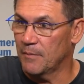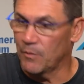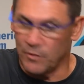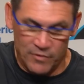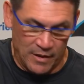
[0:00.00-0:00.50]
I
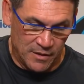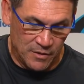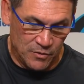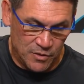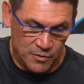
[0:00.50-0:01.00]
mean, we're trying to
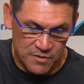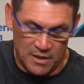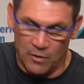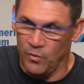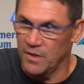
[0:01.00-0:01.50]
do
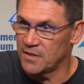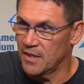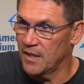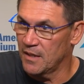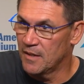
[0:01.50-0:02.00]
Tuesday and
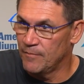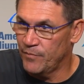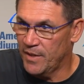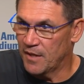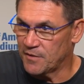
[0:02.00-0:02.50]
Wednesday
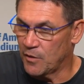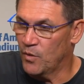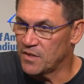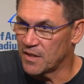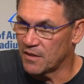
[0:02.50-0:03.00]
as our
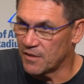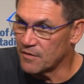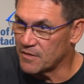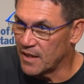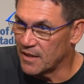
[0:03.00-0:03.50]
Wednesday
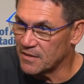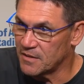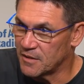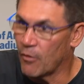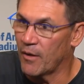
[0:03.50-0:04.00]

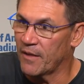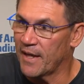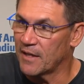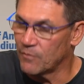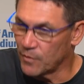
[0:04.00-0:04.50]
Thursdays, knowing
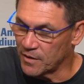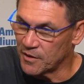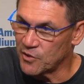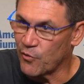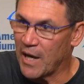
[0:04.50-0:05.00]
that we're
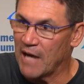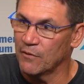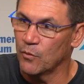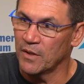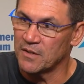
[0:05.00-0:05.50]
going to
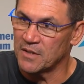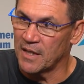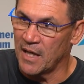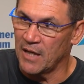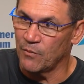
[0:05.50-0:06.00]
travel
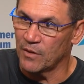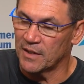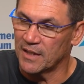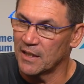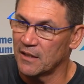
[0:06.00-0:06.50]
Wednesday night. We're
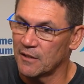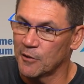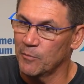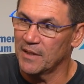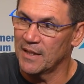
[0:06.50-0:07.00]
going to get there,
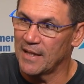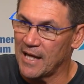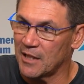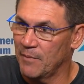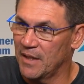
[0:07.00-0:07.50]
hopefully get
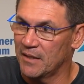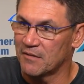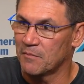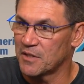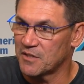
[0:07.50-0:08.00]
acclimated
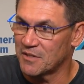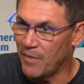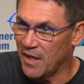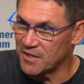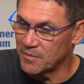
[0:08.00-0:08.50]
as much as
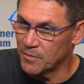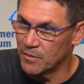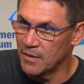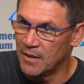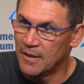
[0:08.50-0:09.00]

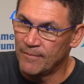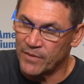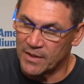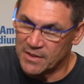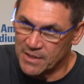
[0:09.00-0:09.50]
possible,
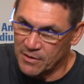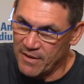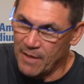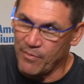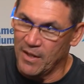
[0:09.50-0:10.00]
continue
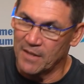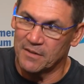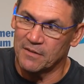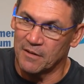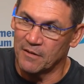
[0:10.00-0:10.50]
that
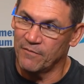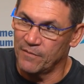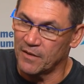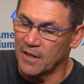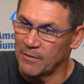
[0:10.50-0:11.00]
process on the
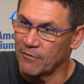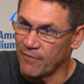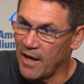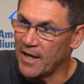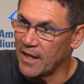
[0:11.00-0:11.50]
coming
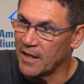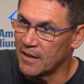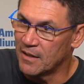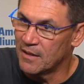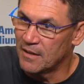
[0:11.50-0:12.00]
Friday,
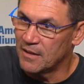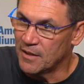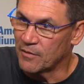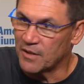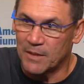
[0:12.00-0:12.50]

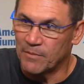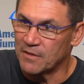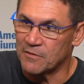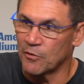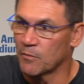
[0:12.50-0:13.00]
you know, and keep it
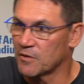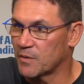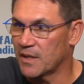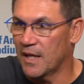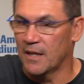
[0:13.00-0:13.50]
as normal as
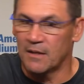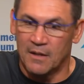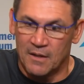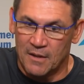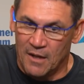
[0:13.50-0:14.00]
we can.
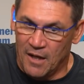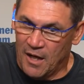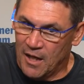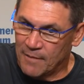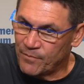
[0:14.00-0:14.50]

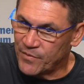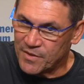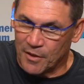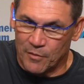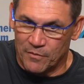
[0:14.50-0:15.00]

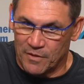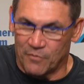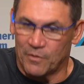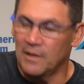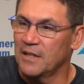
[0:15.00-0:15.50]
So
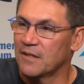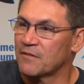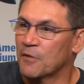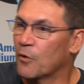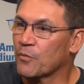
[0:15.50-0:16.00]
there really
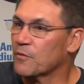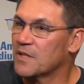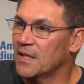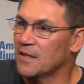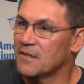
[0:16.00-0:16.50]
is no
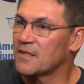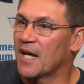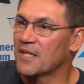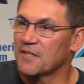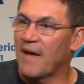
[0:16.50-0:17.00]
routine these
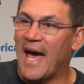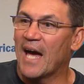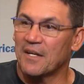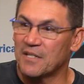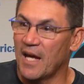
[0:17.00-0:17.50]
guys have
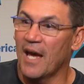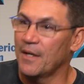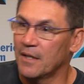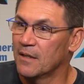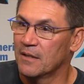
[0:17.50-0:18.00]
had yet.